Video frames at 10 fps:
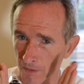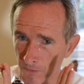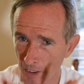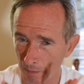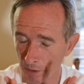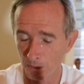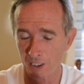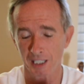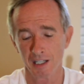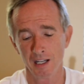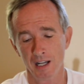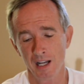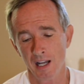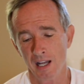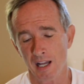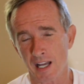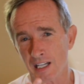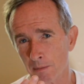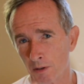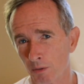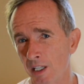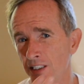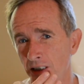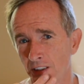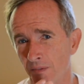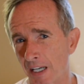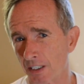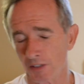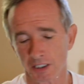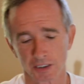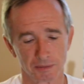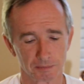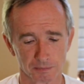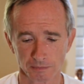for number 3. And number 3 is its effectiveness.